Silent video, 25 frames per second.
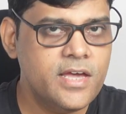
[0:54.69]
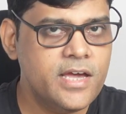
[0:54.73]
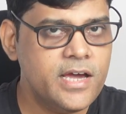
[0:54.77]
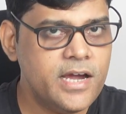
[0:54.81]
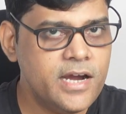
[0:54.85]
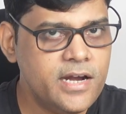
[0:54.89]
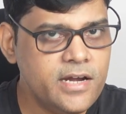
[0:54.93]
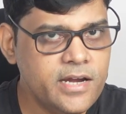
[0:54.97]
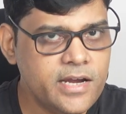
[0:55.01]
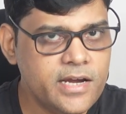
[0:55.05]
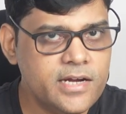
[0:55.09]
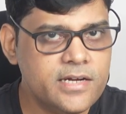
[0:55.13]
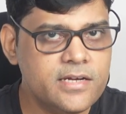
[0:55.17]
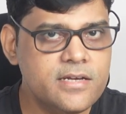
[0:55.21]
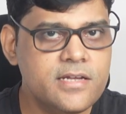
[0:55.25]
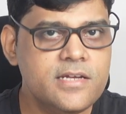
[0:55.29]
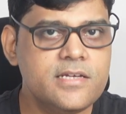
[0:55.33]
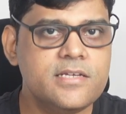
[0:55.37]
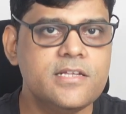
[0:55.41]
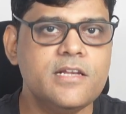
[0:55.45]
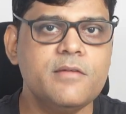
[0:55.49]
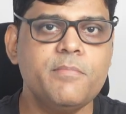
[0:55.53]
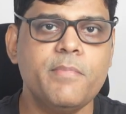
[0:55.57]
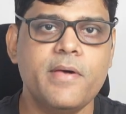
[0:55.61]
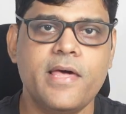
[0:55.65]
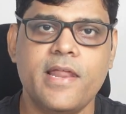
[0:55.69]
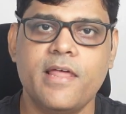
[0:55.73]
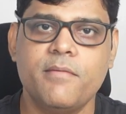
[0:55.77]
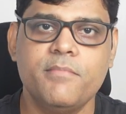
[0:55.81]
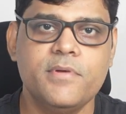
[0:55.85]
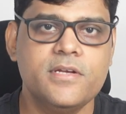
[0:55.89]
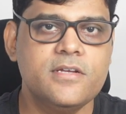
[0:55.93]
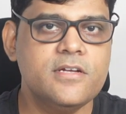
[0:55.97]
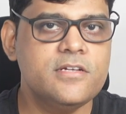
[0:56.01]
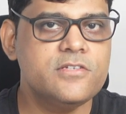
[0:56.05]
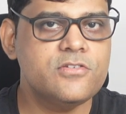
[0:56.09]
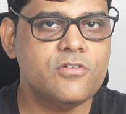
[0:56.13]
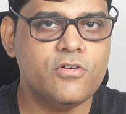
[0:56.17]
And a detailed
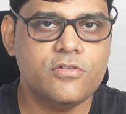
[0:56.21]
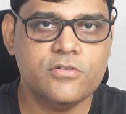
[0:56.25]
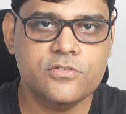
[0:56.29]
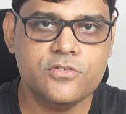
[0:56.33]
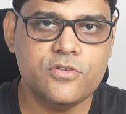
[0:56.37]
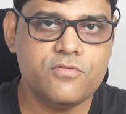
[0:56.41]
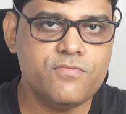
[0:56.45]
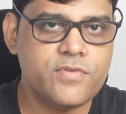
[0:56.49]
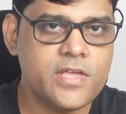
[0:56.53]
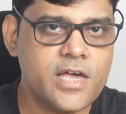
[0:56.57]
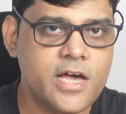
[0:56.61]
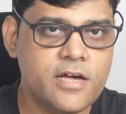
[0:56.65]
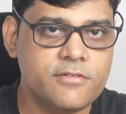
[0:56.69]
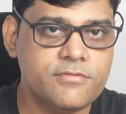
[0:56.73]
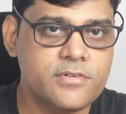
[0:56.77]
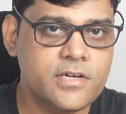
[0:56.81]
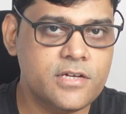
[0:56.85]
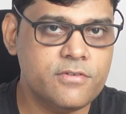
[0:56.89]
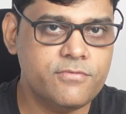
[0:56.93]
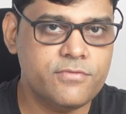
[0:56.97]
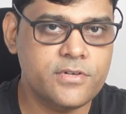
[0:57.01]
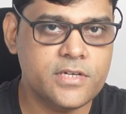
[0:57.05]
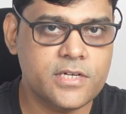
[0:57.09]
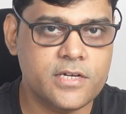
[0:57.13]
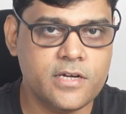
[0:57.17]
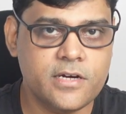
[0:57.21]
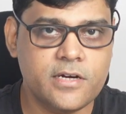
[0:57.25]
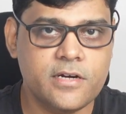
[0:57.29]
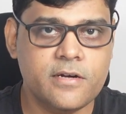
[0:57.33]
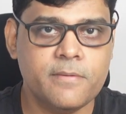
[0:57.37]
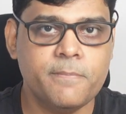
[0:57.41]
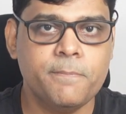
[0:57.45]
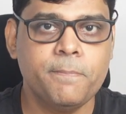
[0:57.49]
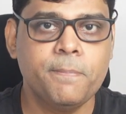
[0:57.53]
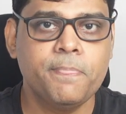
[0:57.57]
parameters also we have configured.